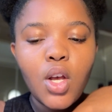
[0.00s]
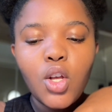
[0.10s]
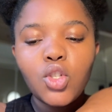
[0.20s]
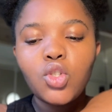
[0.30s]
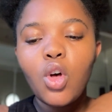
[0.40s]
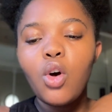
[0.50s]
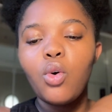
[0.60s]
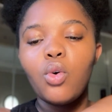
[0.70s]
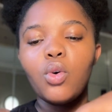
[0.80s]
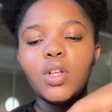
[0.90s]

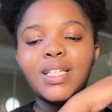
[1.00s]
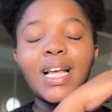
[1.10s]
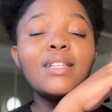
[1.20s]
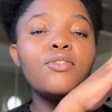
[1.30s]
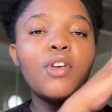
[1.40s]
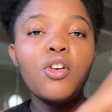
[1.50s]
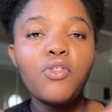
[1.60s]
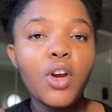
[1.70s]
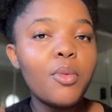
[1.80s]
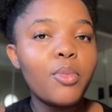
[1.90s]
So that's very,
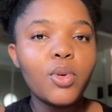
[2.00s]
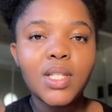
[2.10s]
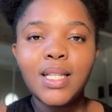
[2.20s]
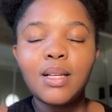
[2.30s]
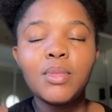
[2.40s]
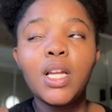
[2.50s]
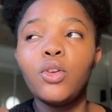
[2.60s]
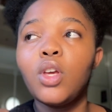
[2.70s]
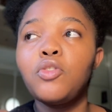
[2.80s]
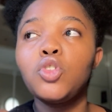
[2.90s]
very important. I'm telling
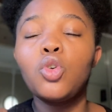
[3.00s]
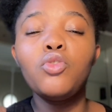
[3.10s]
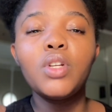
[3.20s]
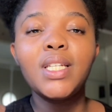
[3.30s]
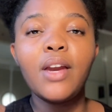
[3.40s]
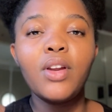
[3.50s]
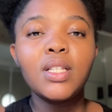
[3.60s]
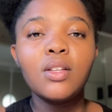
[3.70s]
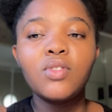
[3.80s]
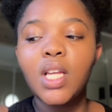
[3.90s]
you, if you don't read
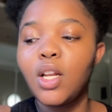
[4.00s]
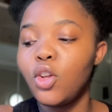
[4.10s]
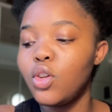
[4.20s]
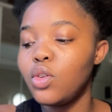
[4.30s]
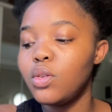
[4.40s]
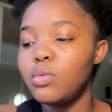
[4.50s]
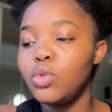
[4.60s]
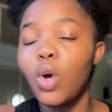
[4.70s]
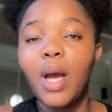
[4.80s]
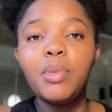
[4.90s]
directives, then
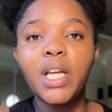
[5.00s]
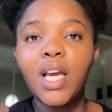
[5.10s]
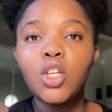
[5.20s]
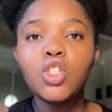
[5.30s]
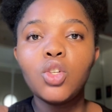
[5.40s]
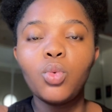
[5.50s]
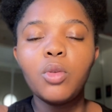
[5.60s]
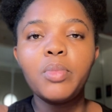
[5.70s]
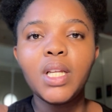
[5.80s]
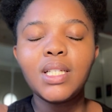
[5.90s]
your application will
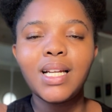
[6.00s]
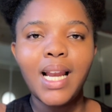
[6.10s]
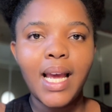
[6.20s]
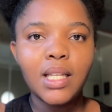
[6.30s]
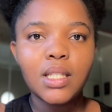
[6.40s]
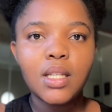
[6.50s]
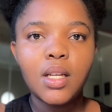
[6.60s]
be declined,